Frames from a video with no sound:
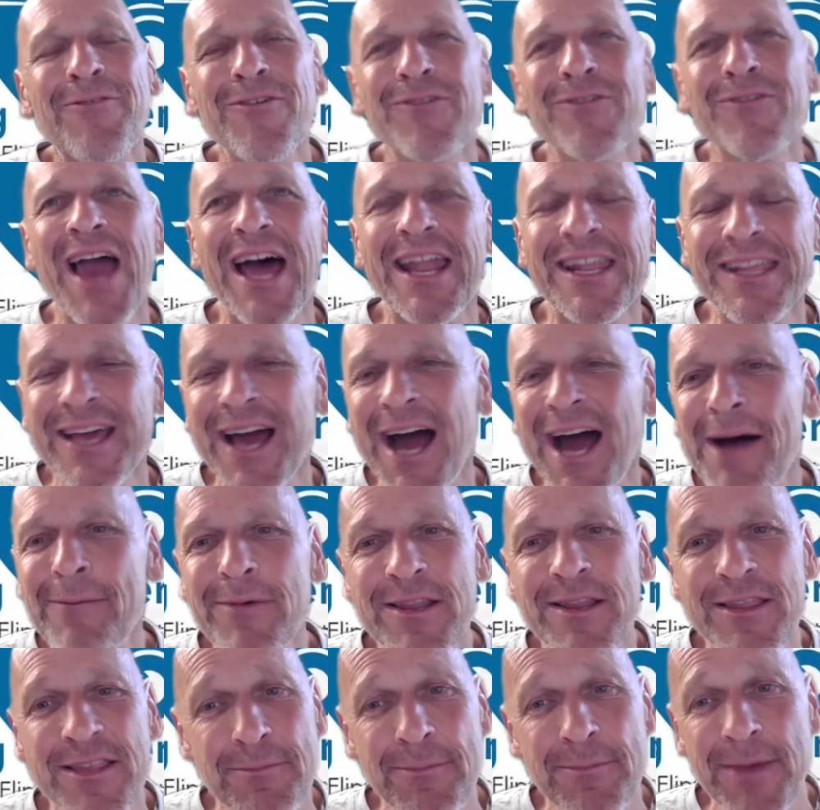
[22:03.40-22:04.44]
you've got
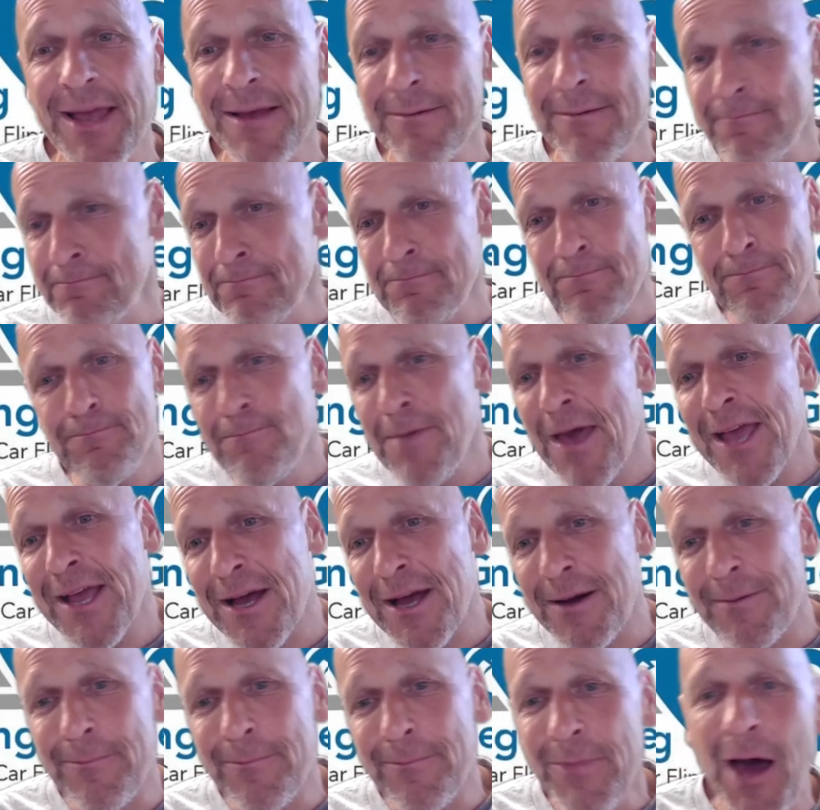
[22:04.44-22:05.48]
comments to make
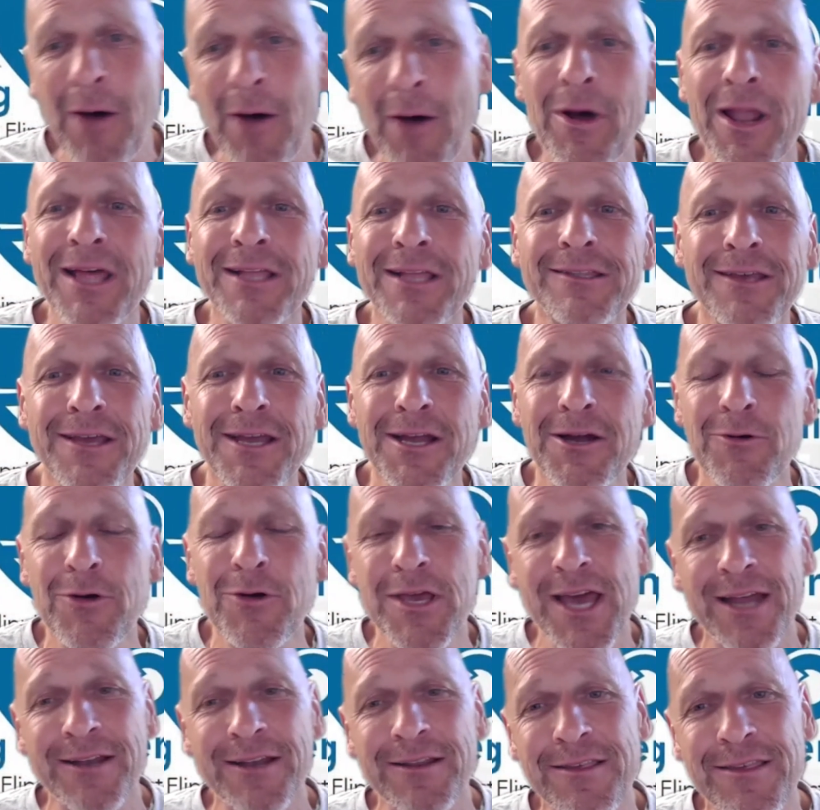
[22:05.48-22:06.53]
them. I want to hear what
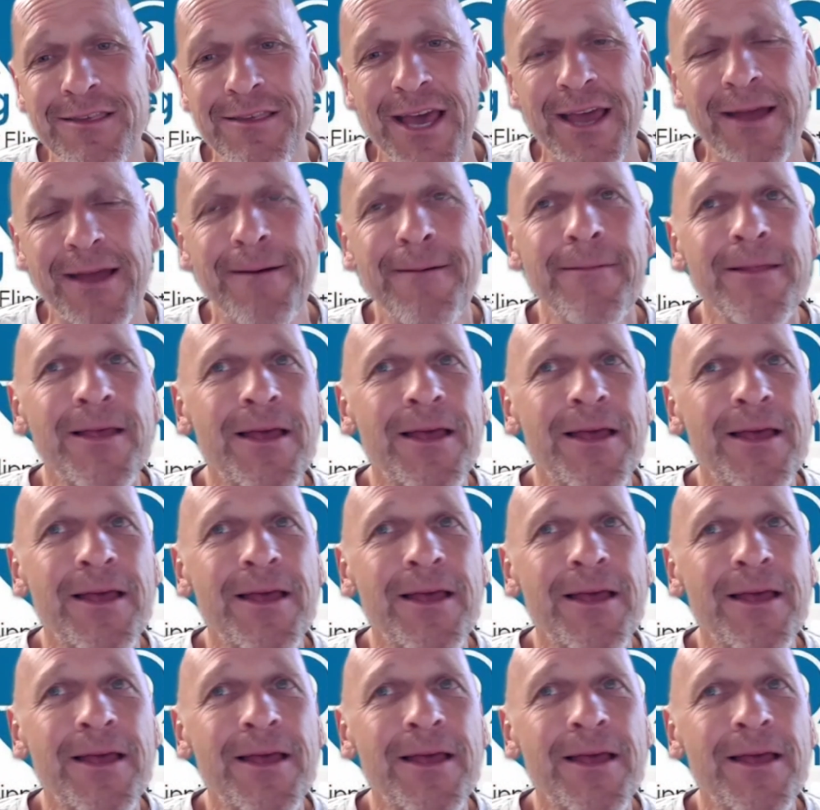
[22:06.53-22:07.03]
you got to say.